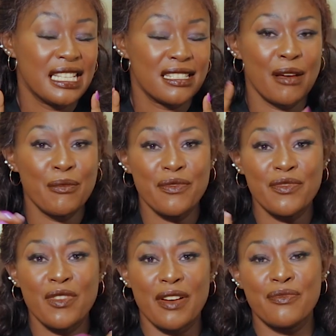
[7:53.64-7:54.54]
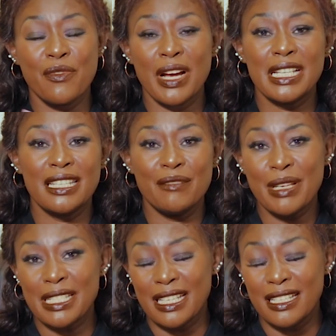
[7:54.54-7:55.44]
Some of you are forwarding
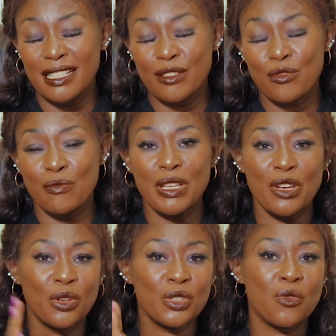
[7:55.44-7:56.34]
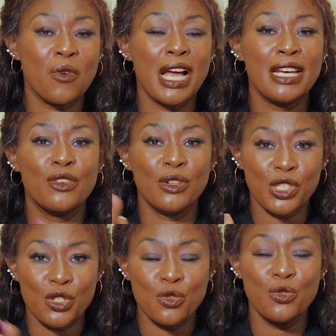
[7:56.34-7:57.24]
messages to me, not one,
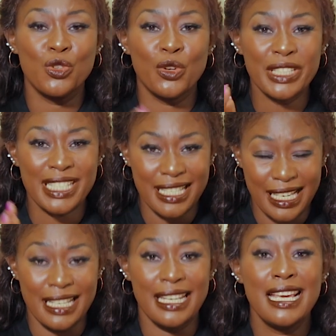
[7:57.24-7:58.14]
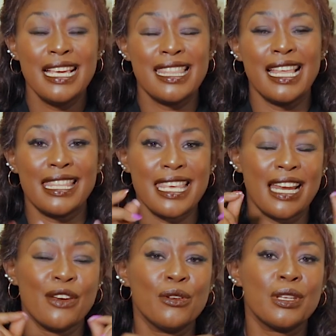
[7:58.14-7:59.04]
not two, not 10, that they
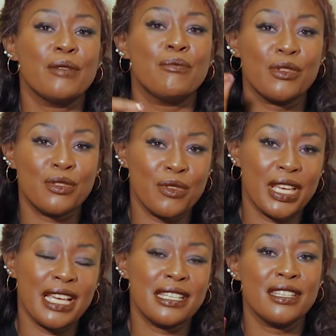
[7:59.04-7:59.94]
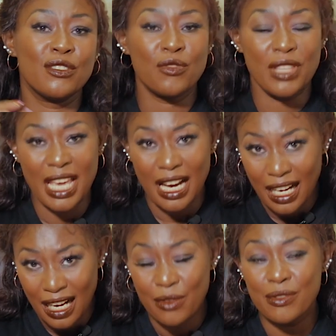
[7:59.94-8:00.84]
are not able to get into their
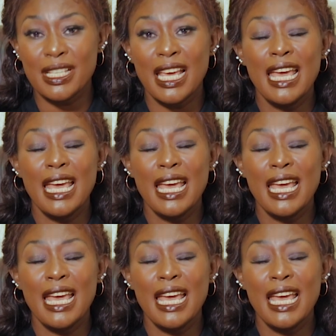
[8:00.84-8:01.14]
account.